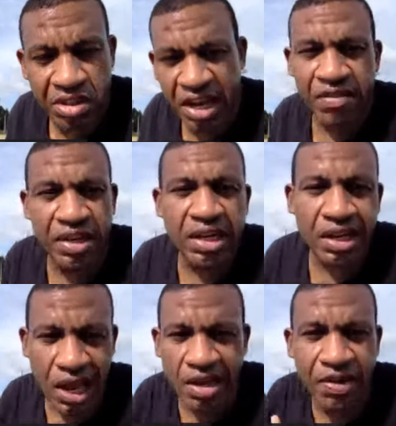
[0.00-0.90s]
David and
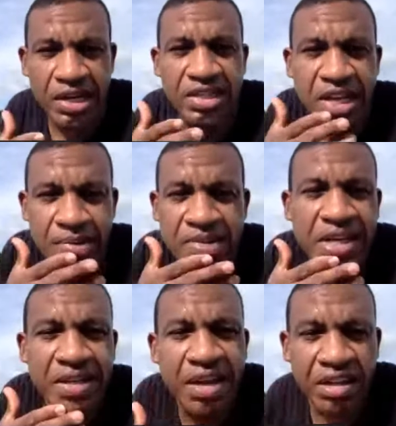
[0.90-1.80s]
Goliath had the same
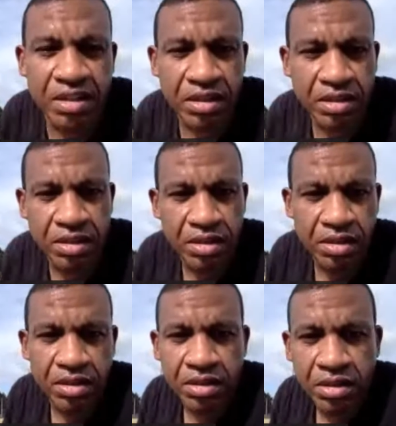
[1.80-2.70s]
skin color.
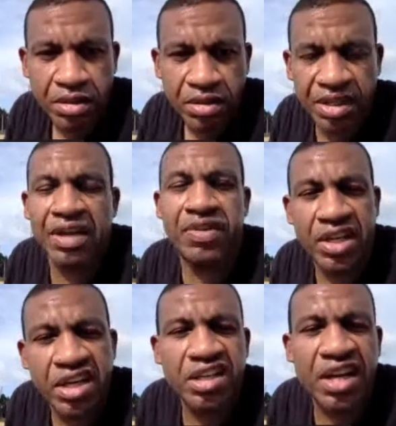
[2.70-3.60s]

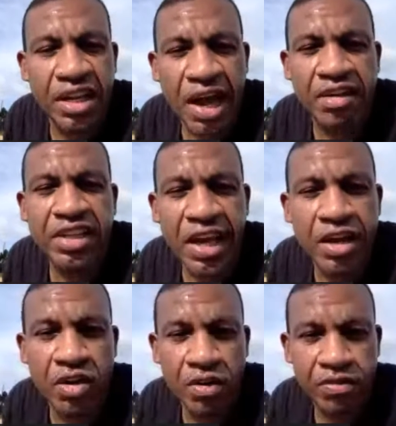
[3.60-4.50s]
David cut Goliath's
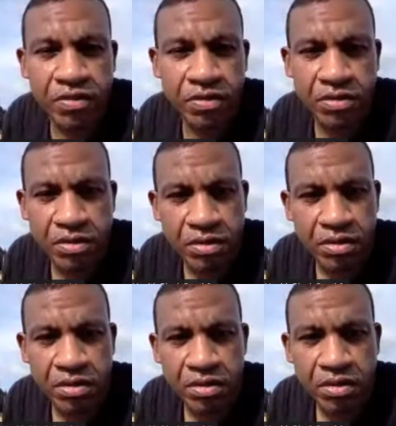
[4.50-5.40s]
head off
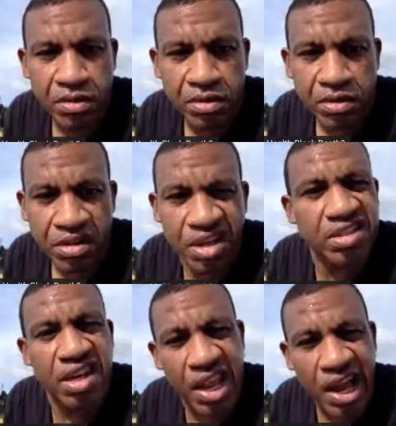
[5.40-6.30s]

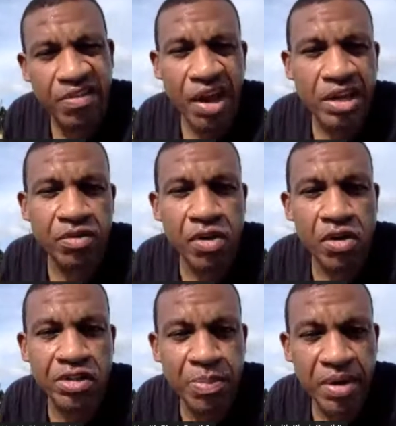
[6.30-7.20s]
because Goliath had the
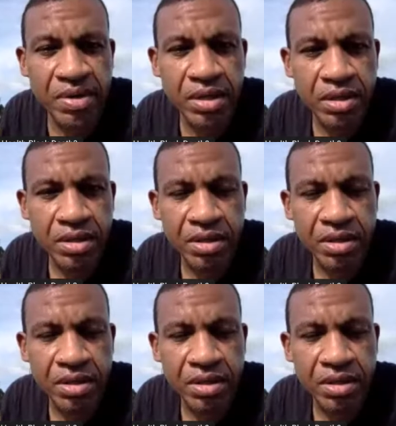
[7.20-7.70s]
wrong spirit.